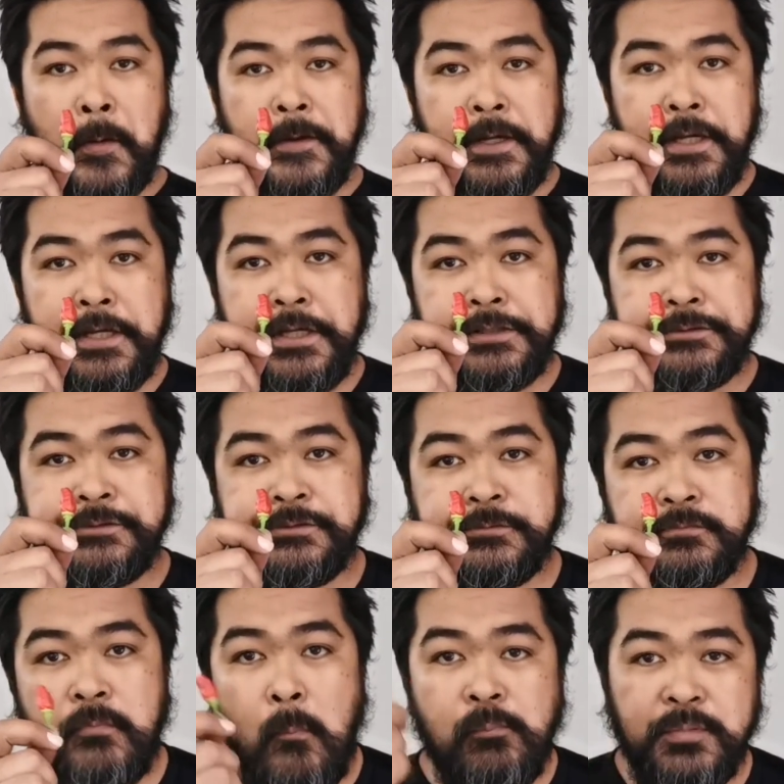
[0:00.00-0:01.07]
is
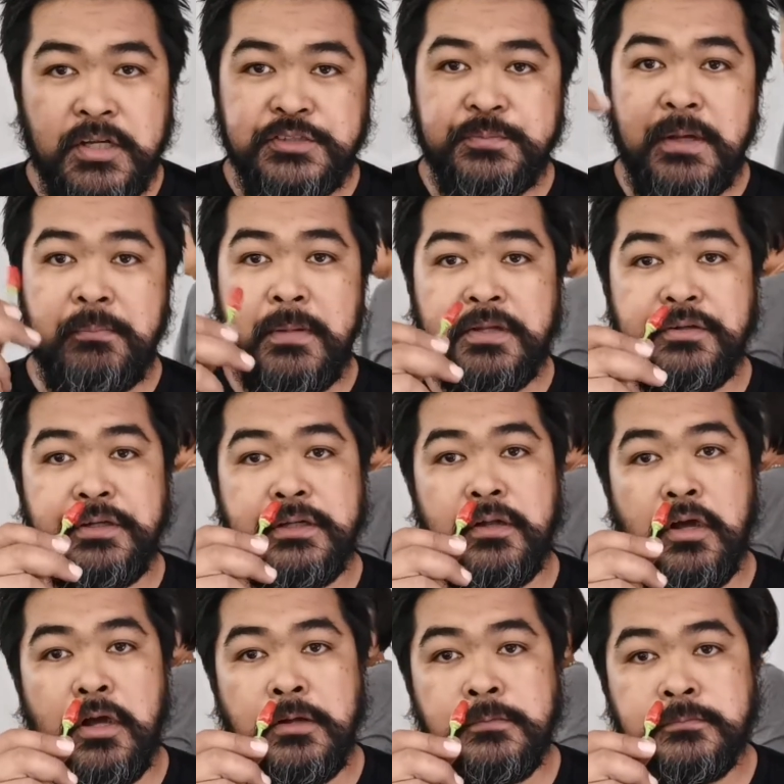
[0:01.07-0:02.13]
there's my
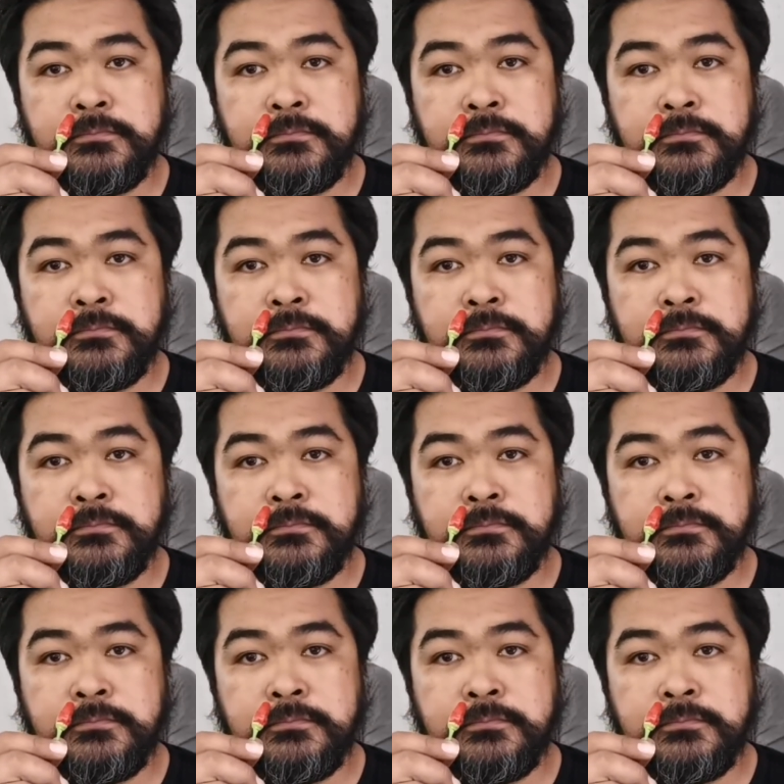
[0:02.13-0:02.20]
mother-in-law.